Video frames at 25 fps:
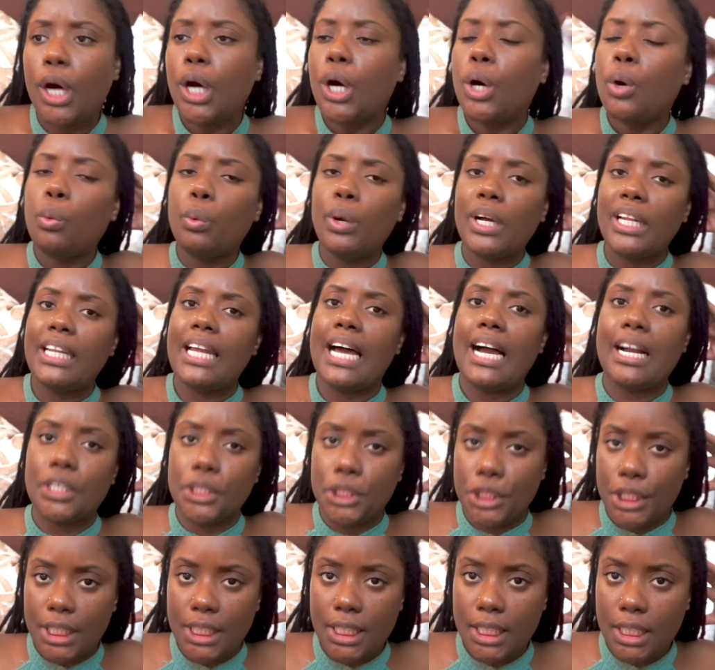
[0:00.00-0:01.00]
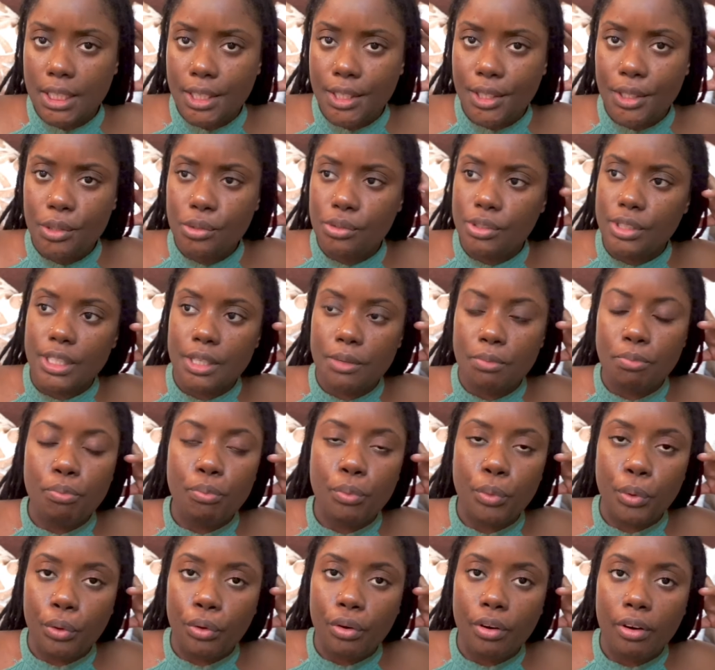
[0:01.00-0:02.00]
will actually use it
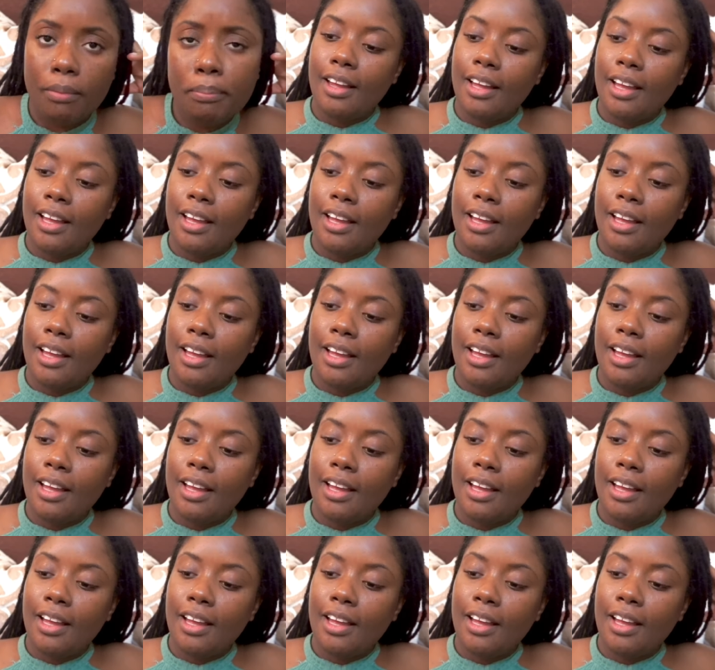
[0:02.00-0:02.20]
more.